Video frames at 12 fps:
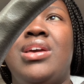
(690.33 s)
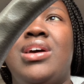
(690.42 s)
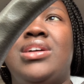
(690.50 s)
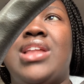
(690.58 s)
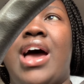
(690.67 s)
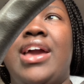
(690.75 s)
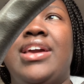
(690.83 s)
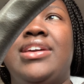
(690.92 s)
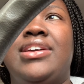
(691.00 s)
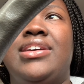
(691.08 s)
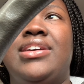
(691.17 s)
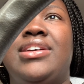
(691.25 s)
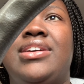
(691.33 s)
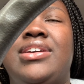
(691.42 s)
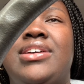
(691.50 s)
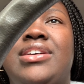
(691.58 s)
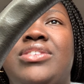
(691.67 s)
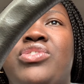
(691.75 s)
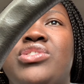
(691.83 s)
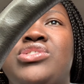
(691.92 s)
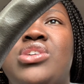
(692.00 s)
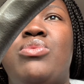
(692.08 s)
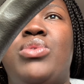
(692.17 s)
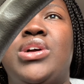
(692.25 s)
Like, for
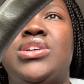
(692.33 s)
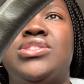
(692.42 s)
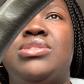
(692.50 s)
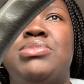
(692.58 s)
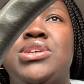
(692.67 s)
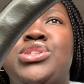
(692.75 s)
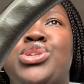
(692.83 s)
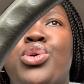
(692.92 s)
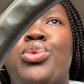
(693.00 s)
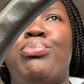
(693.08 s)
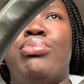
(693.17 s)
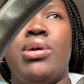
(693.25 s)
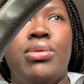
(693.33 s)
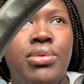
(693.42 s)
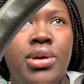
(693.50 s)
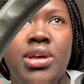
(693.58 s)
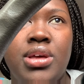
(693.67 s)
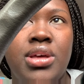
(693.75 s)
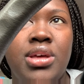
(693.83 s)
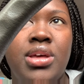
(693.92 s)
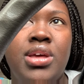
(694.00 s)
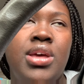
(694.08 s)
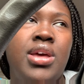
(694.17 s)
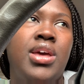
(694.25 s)
someone to be so broke
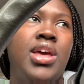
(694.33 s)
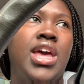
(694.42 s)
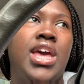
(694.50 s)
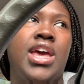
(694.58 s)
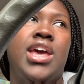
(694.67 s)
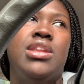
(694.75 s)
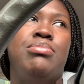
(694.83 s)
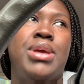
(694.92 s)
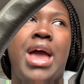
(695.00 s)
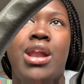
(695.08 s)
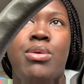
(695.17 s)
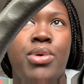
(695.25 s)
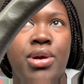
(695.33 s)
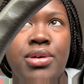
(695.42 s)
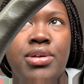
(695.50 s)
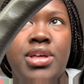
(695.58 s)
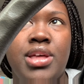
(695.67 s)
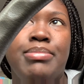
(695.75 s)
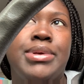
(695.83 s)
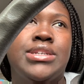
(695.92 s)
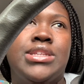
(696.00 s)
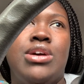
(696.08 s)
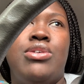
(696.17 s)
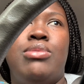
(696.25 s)
and be out of work and be a
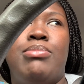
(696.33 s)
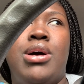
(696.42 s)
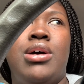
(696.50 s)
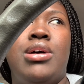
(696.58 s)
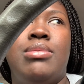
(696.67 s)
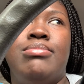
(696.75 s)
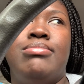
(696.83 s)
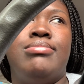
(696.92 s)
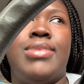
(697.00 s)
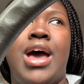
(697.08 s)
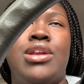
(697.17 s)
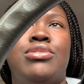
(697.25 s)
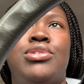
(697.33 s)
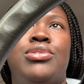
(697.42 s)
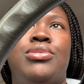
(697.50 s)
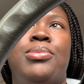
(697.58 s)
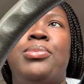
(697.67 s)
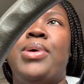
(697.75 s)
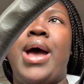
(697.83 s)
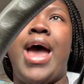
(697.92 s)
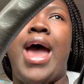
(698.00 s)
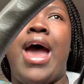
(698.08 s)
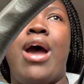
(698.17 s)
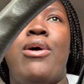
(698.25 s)
stay-at-home mom, I don't know
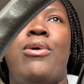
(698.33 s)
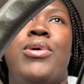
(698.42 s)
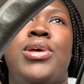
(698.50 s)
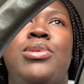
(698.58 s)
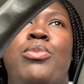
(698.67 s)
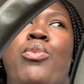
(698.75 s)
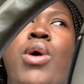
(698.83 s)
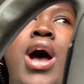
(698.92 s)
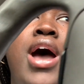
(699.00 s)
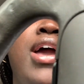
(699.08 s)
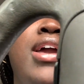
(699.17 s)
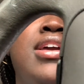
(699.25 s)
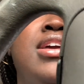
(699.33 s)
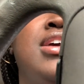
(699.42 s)
how and why